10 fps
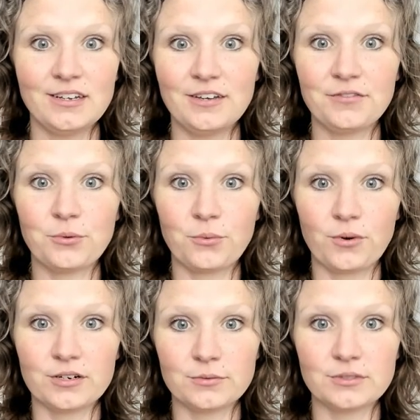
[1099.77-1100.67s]
If the
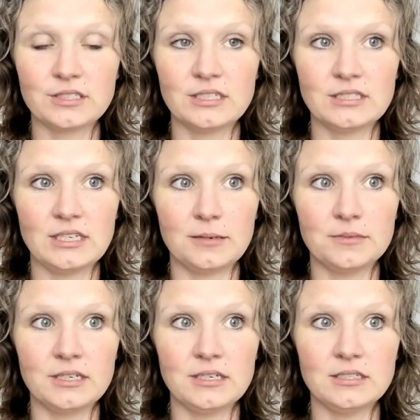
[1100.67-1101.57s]
water was
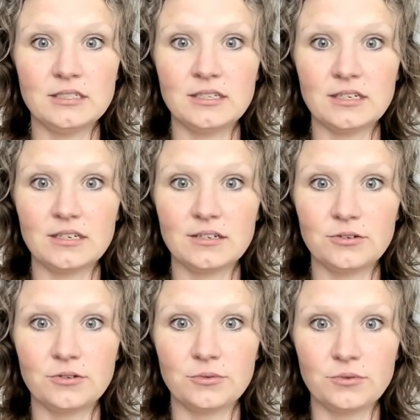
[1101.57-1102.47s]
contaminated,
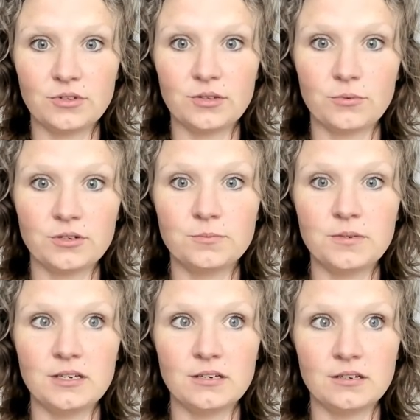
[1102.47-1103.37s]
it would
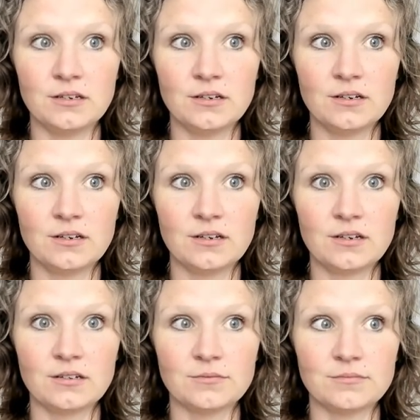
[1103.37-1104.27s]
be,
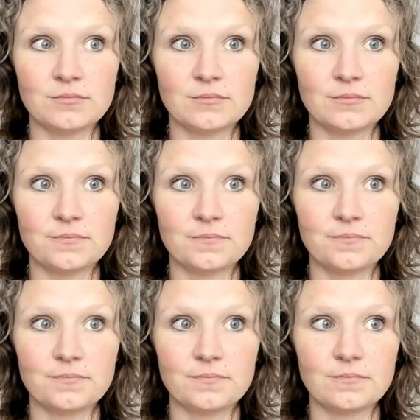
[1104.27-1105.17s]
um,
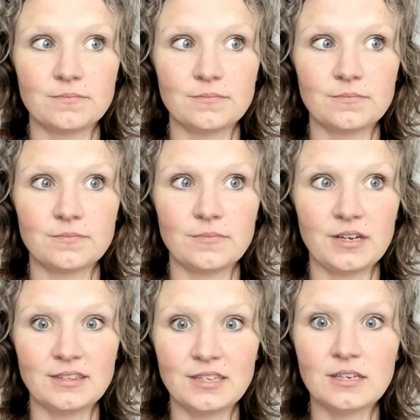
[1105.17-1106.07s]

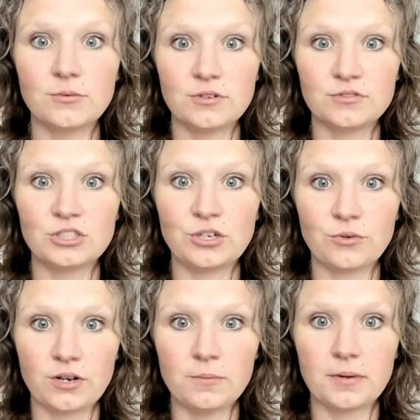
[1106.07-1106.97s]
I think it would have
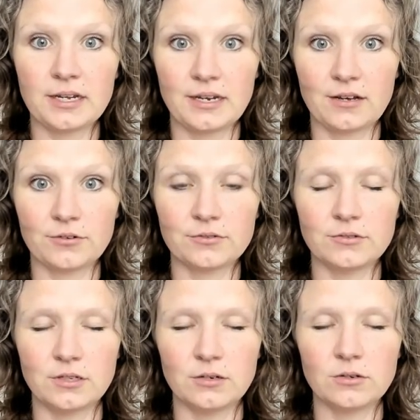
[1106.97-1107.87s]
shown up by now.
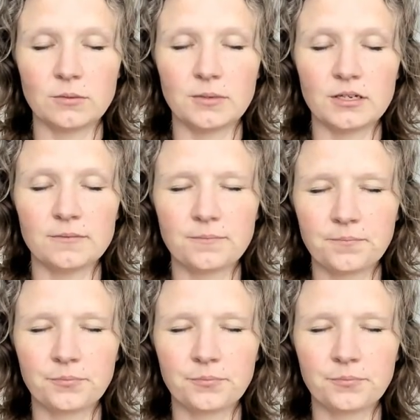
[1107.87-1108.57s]
You know what I mean?